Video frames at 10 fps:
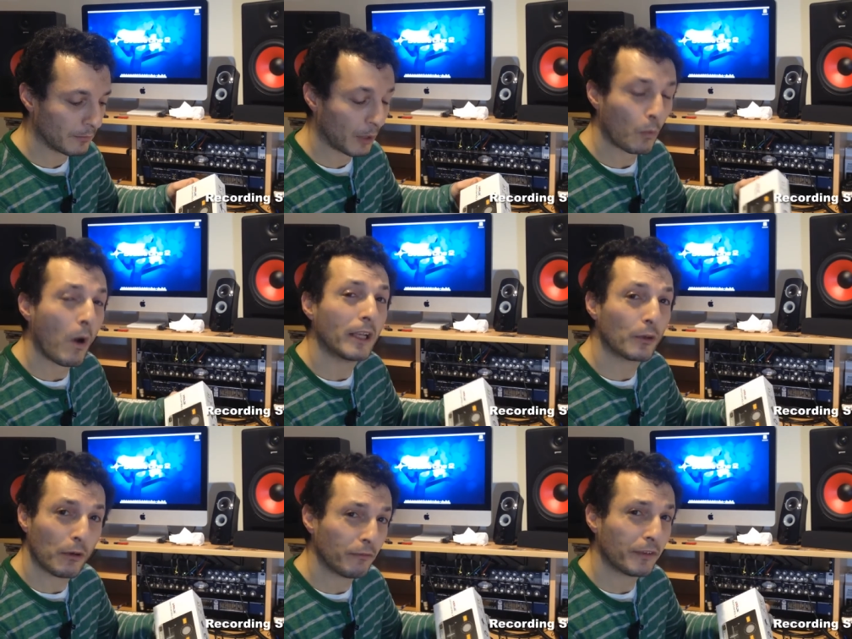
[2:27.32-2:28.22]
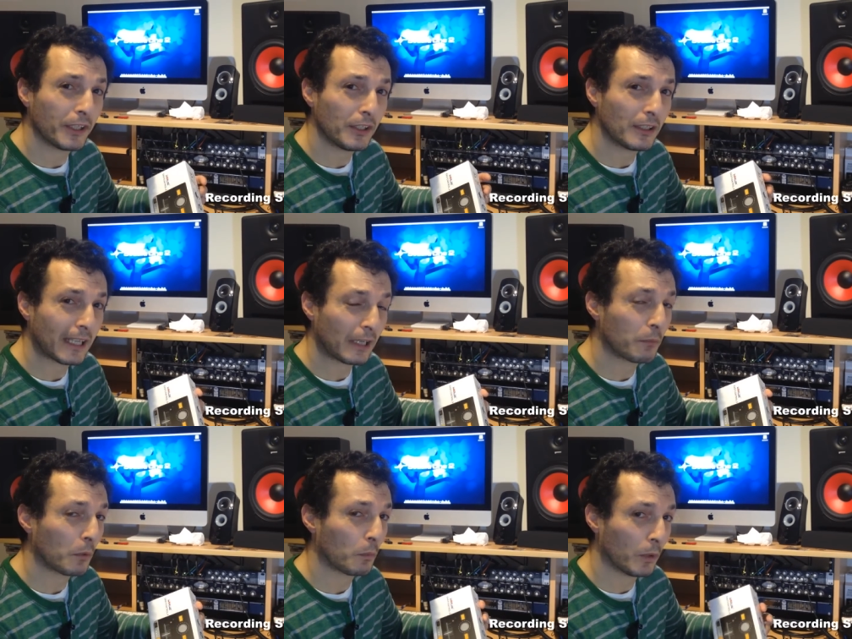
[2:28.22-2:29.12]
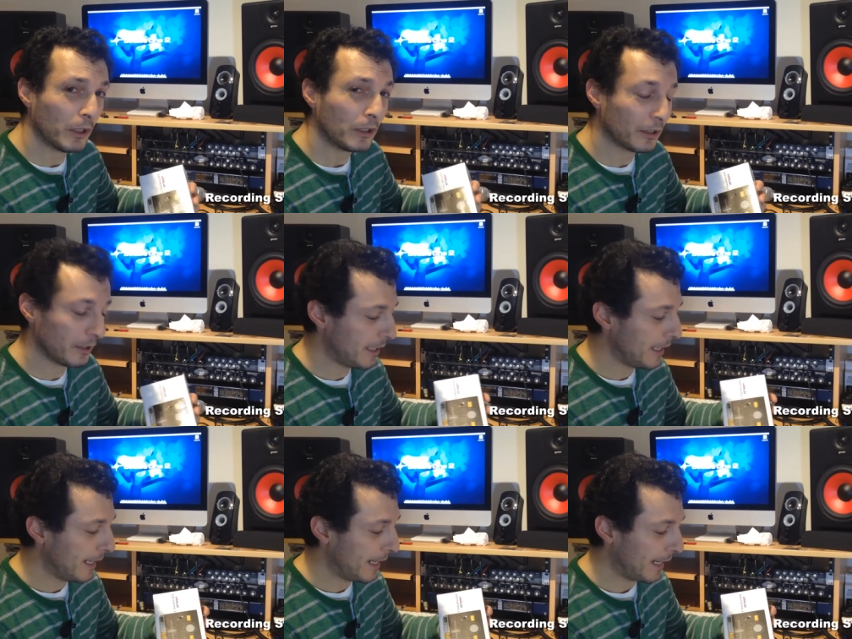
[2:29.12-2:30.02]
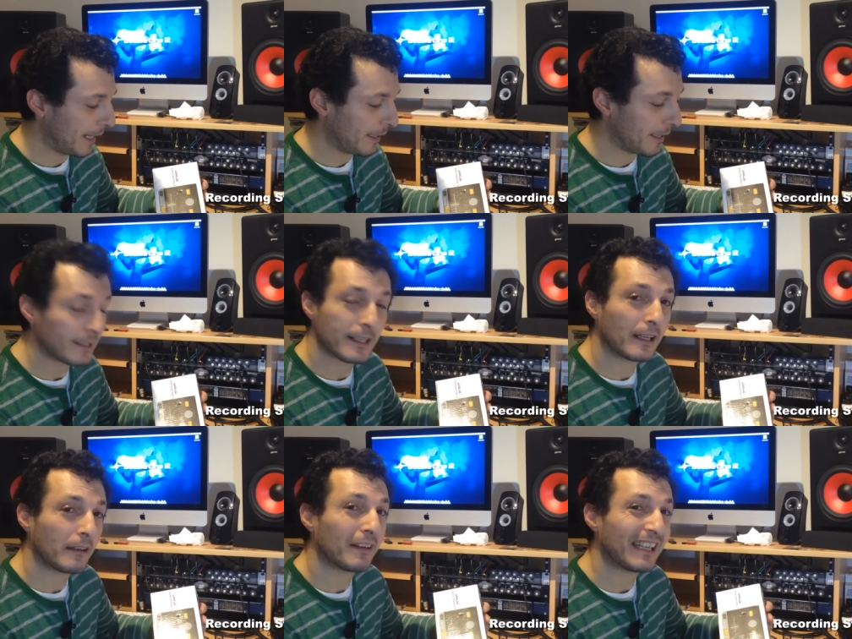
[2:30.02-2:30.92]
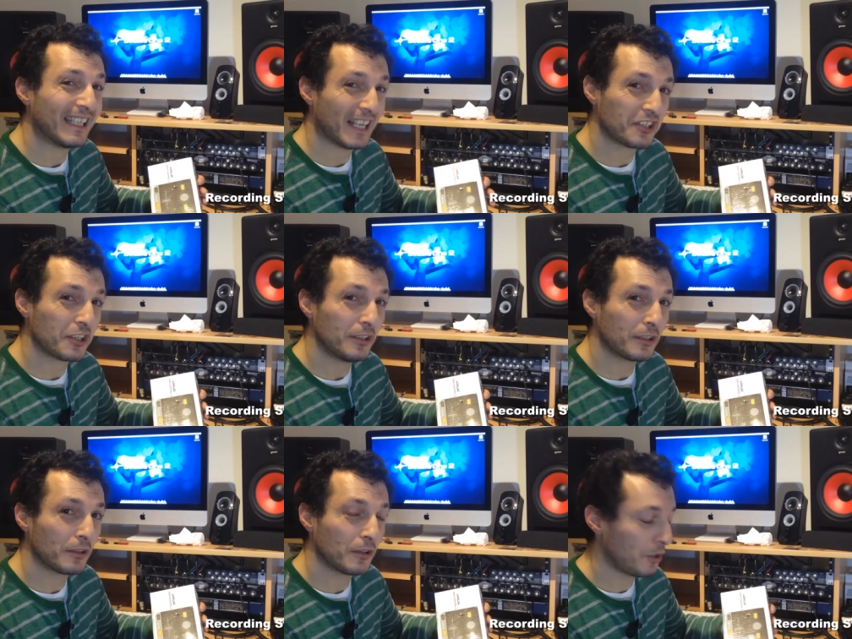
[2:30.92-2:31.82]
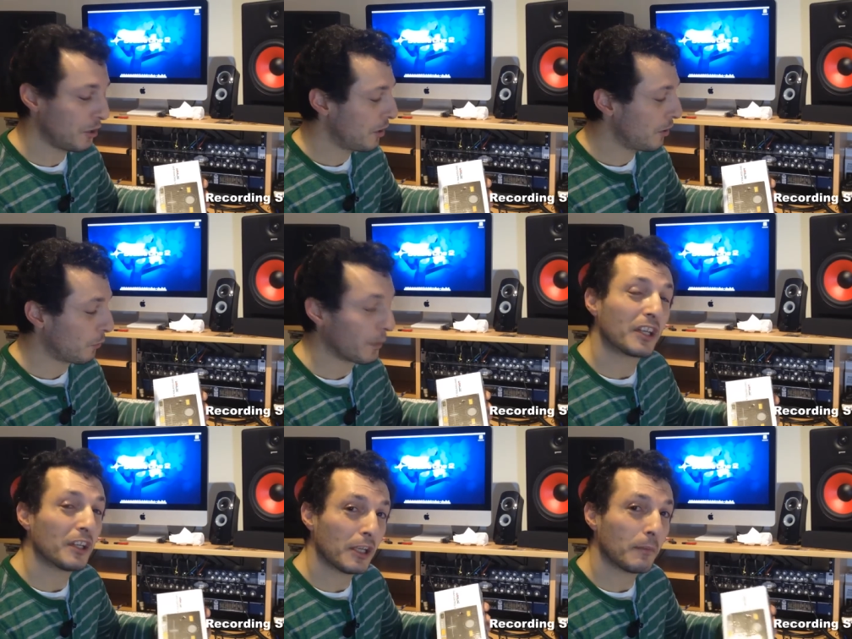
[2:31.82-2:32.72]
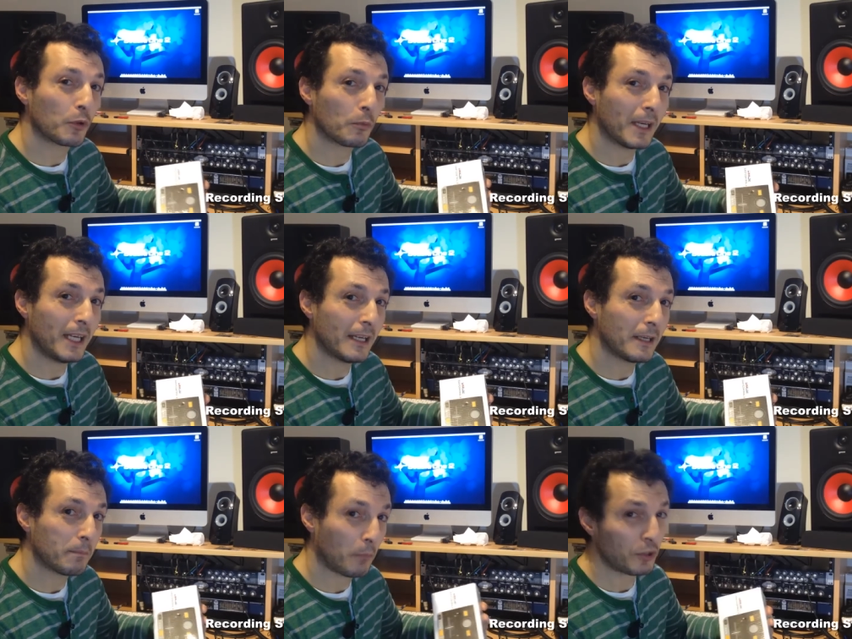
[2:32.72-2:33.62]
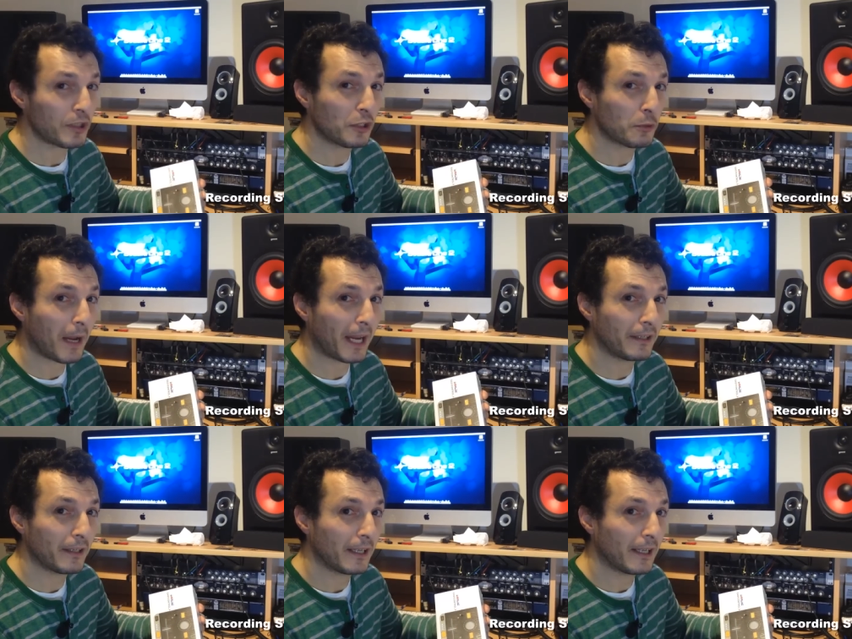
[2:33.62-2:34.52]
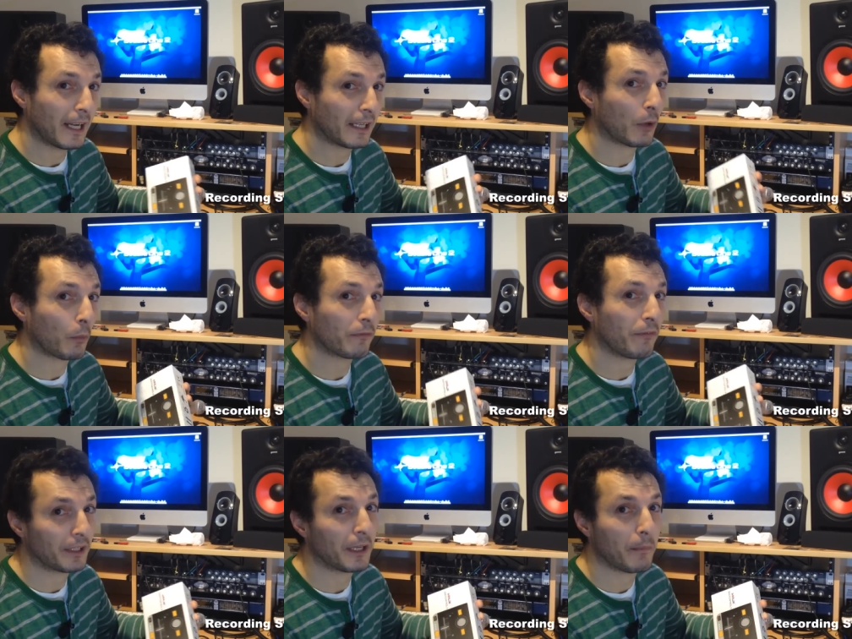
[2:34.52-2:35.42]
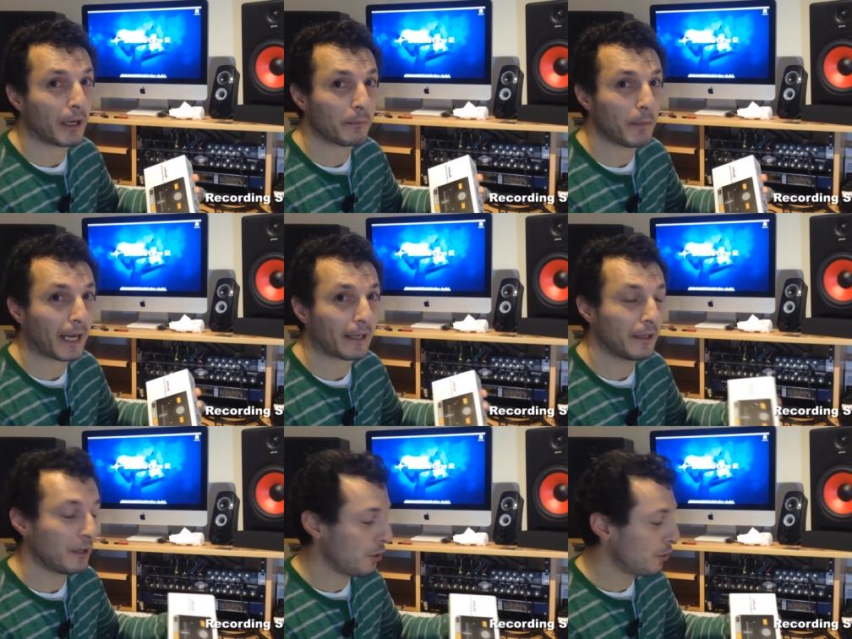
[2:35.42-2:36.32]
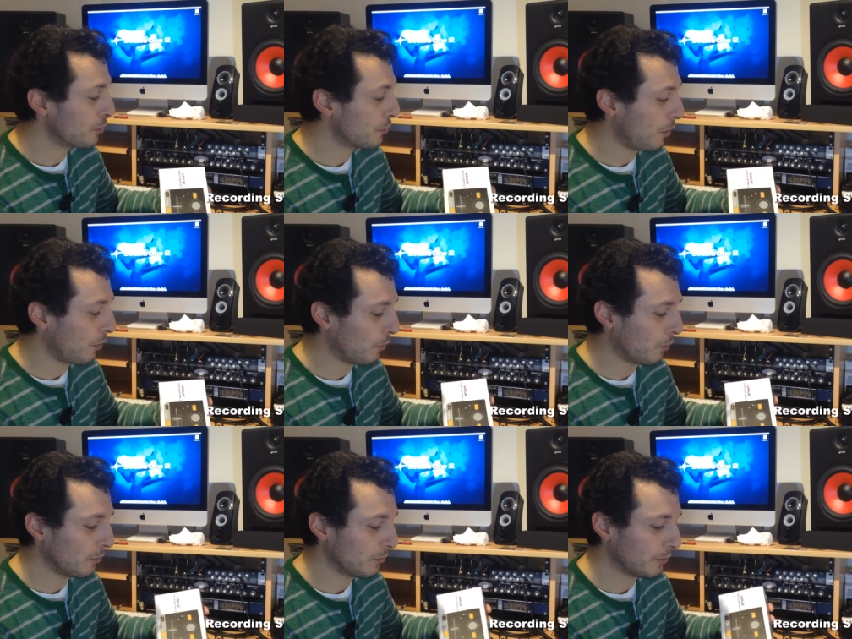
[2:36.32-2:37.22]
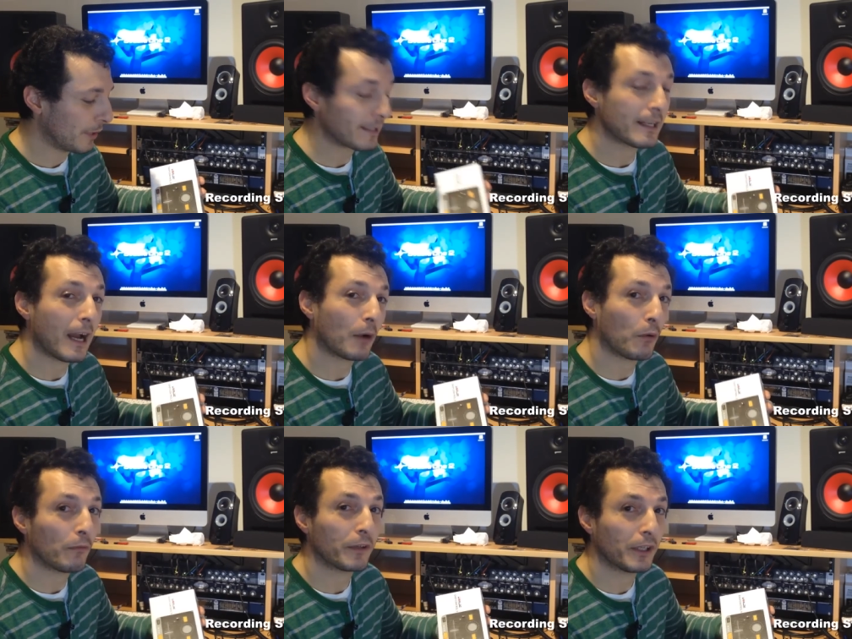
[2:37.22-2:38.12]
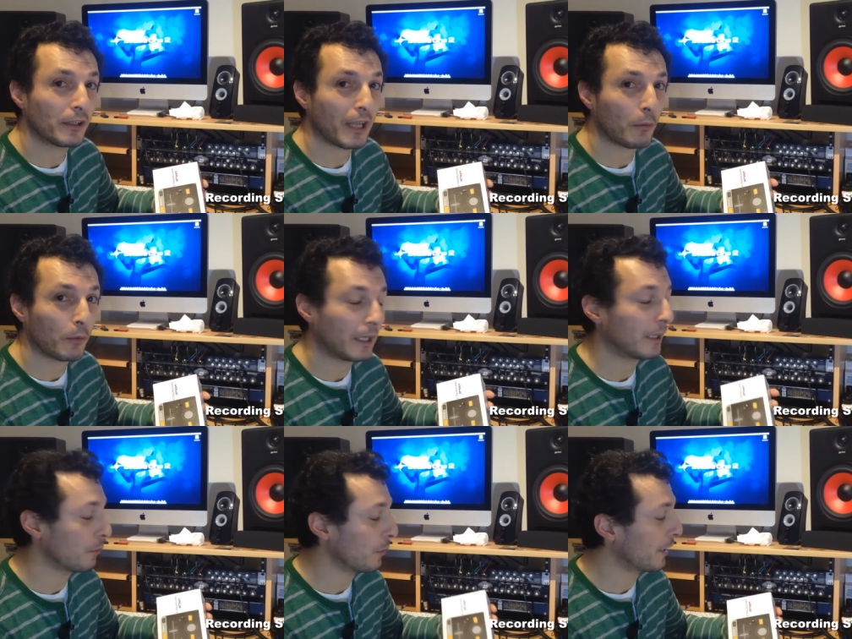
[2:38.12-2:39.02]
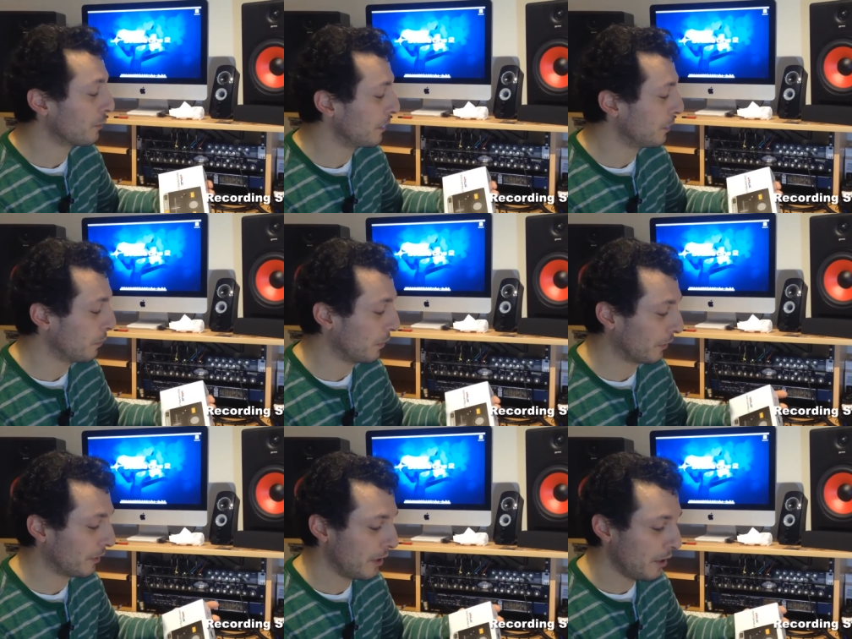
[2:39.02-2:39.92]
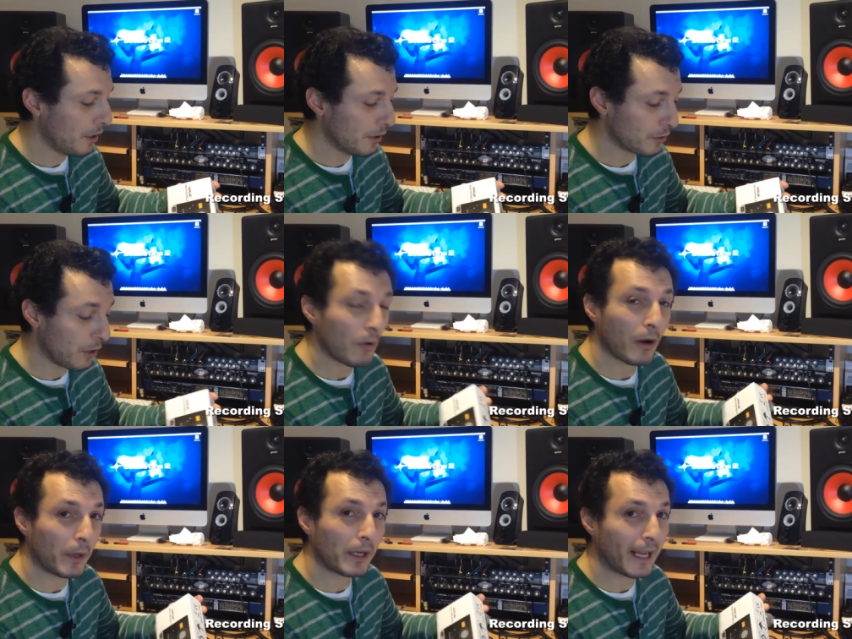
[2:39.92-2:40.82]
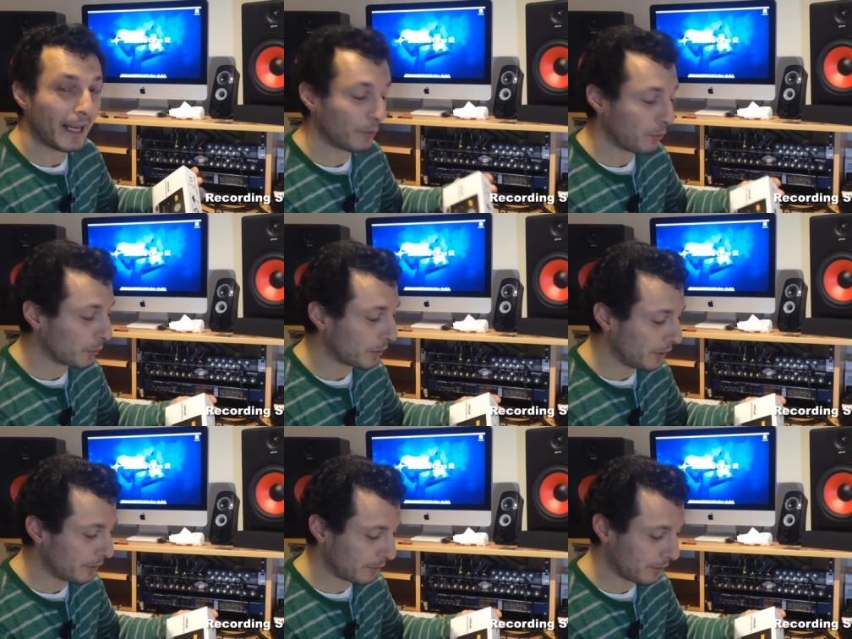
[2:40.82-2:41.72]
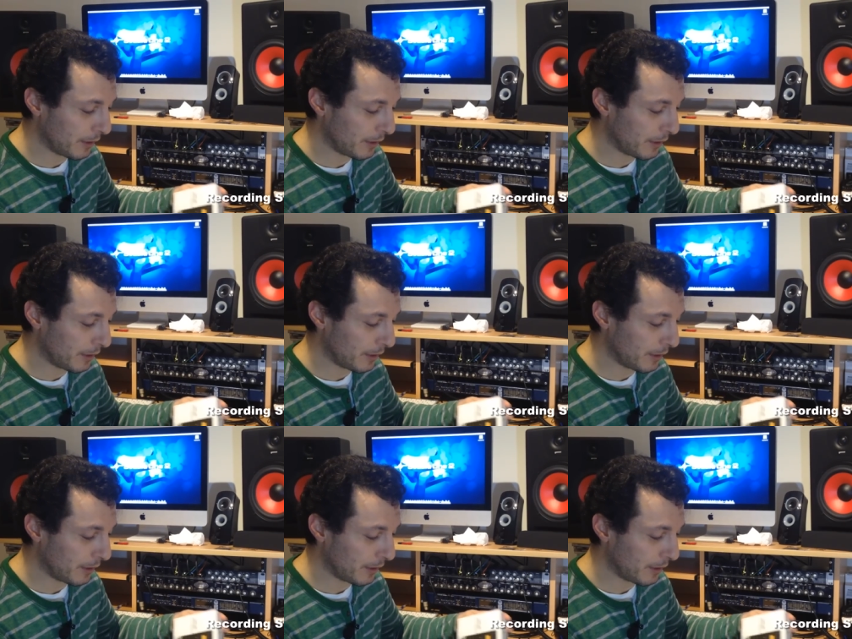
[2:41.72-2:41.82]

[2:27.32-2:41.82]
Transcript: quite confident that it will work, and they said if it doesn't, return them to me, postage paid, and they'll refund their money back. So that's how confident they were that it will actually work. So I went ahead and ordered it,